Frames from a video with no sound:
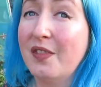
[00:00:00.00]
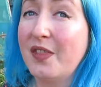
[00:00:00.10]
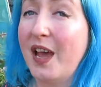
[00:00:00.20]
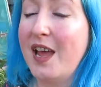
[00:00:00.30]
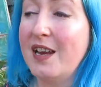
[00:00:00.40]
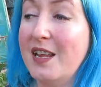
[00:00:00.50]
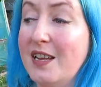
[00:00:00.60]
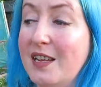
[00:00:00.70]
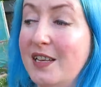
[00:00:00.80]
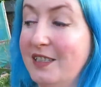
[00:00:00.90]
then
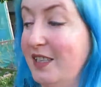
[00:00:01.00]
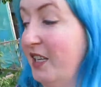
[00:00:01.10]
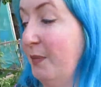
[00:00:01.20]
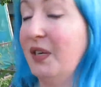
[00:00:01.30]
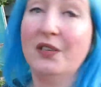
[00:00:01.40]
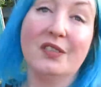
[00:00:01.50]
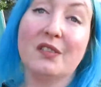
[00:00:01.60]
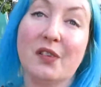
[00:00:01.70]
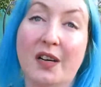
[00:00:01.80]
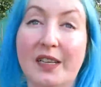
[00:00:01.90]
it says because
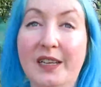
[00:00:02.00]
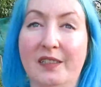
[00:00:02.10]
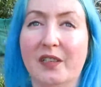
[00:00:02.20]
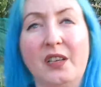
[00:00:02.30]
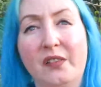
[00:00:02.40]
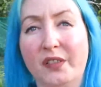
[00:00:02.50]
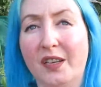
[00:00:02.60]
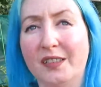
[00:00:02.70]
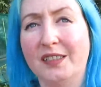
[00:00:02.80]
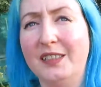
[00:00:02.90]
of high heat, like over
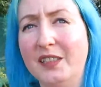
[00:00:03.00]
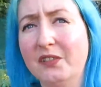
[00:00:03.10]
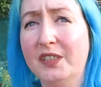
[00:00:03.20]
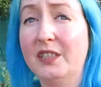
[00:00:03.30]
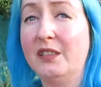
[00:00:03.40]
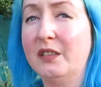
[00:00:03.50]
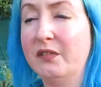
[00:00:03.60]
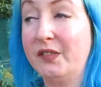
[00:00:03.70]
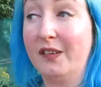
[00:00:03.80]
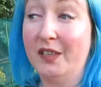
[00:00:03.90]
90 degrees
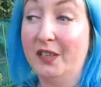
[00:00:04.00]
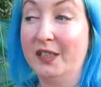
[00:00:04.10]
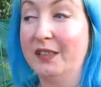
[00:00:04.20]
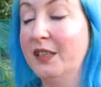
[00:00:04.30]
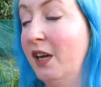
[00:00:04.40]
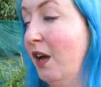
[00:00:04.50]
Fahrenheit,